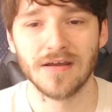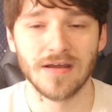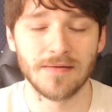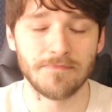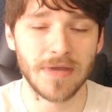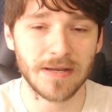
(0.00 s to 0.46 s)

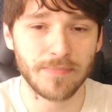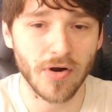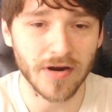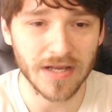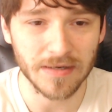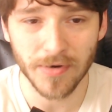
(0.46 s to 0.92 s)
Mick
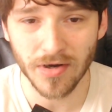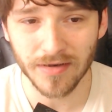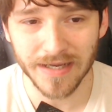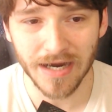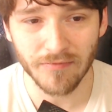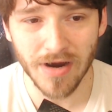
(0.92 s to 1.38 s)
Parkin
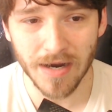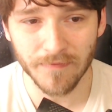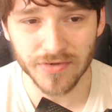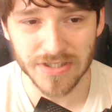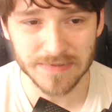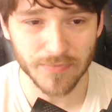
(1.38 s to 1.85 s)
apparently got robbed
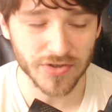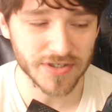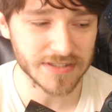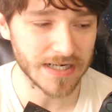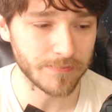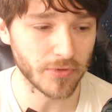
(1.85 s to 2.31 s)
versus
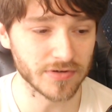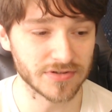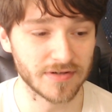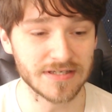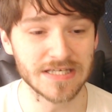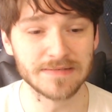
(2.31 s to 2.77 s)
Marcin Tybura.
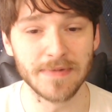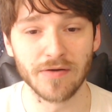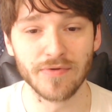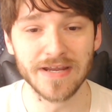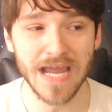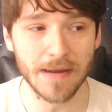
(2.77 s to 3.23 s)
So this is my
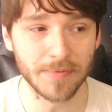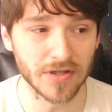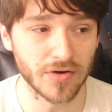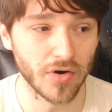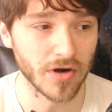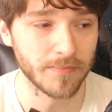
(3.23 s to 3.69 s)
recap of
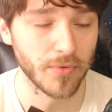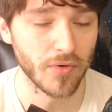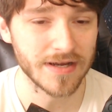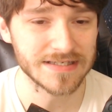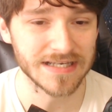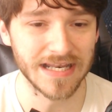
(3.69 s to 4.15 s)
the card,
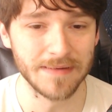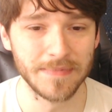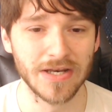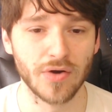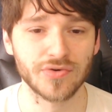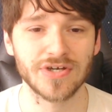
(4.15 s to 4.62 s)
boys. Let me
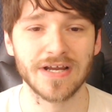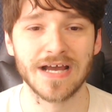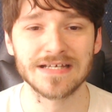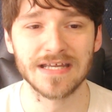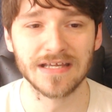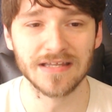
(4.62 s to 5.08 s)
know what you
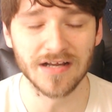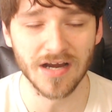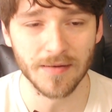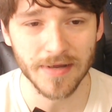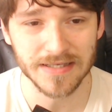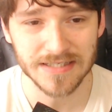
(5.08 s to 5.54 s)
guys think in the
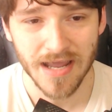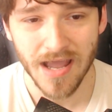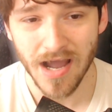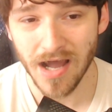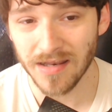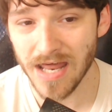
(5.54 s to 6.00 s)
comments.
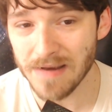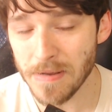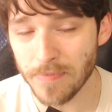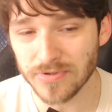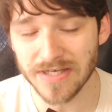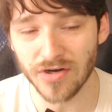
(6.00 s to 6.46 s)
A lot of
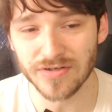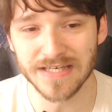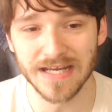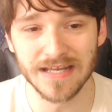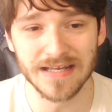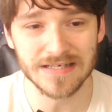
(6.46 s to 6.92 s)
people are
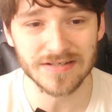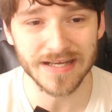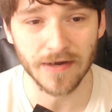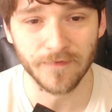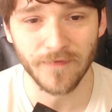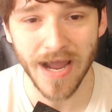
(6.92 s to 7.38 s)
saying this is
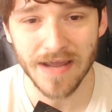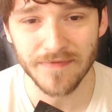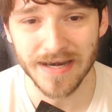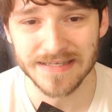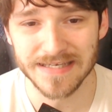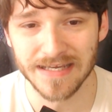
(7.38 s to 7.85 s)
like a 5
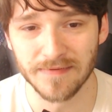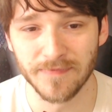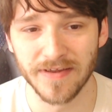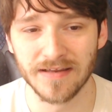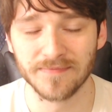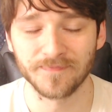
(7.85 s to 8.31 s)
out of 10 event,